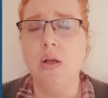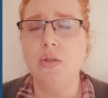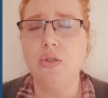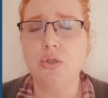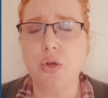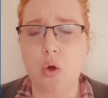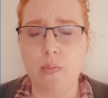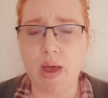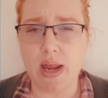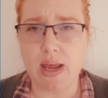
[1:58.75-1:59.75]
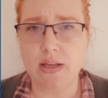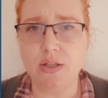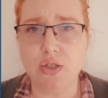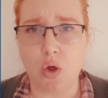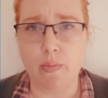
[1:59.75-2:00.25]

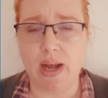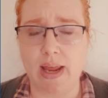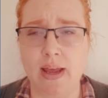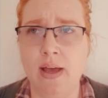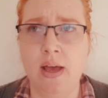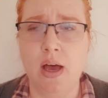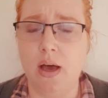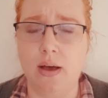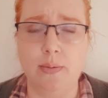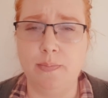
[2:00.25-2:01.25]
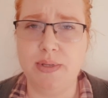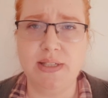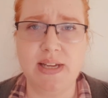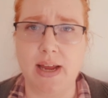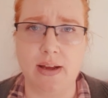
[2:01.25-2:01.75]
so many.
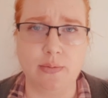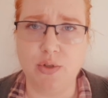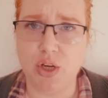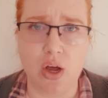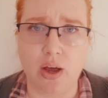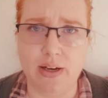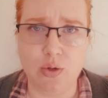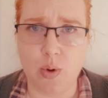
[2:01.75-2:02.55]
Sting, Shania